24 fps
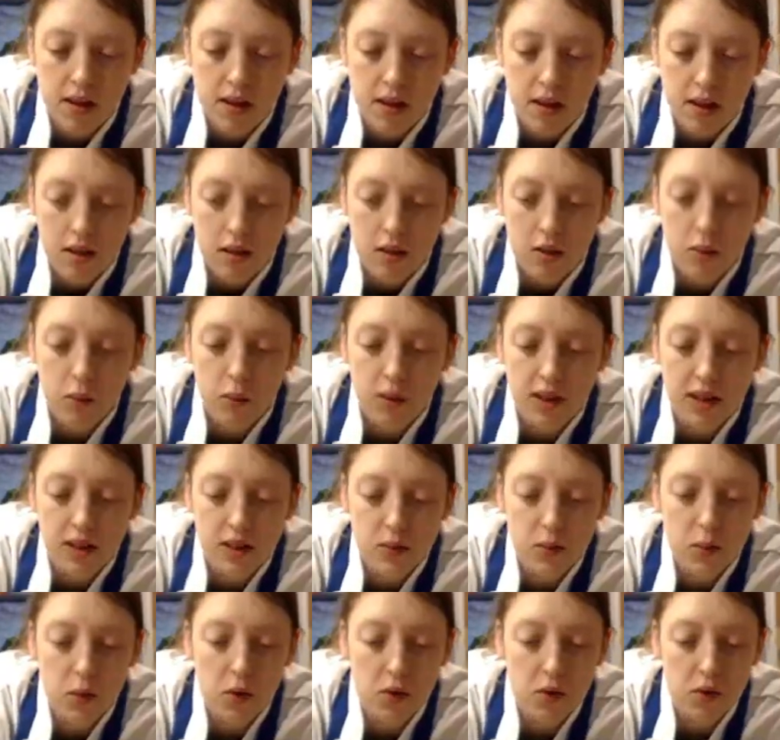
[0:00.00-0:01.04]
a week's
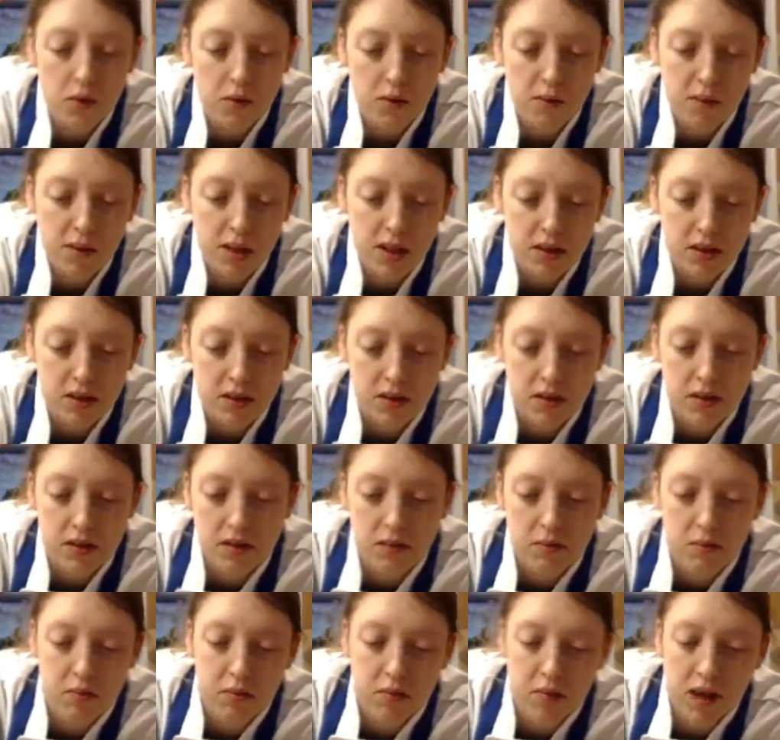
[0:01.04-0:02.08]
worth of
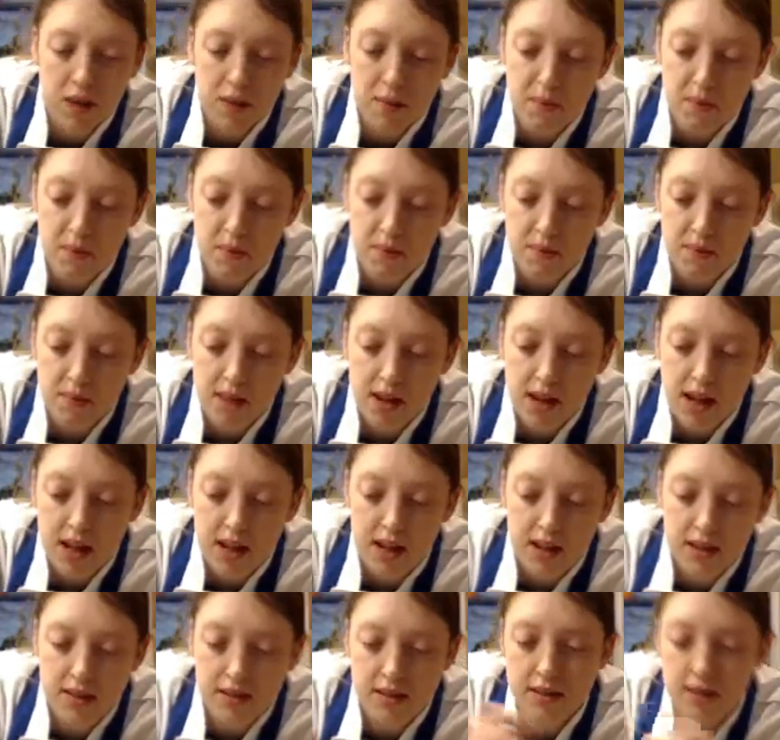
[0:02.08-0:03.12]
meals prep Don't.
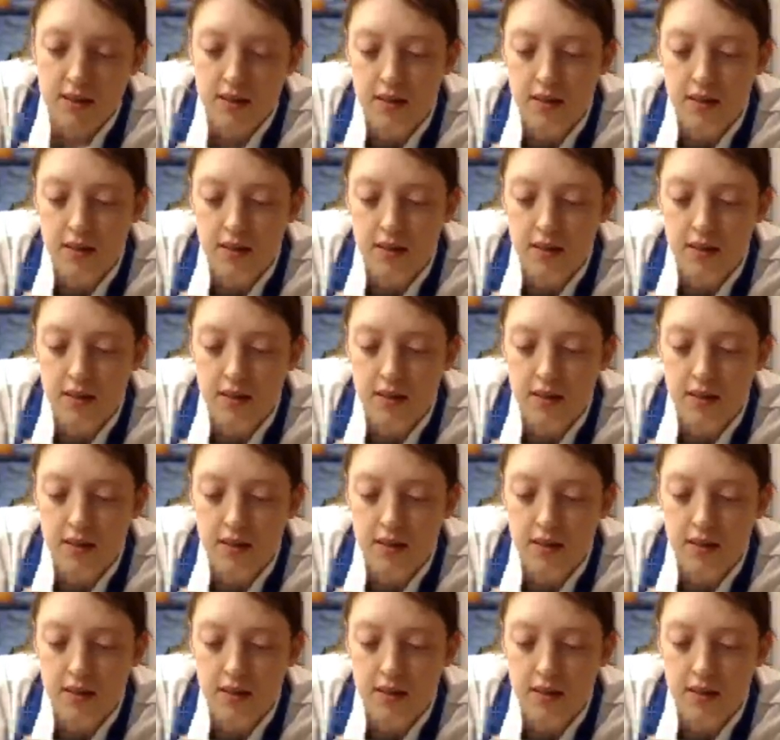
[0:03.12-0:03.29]
and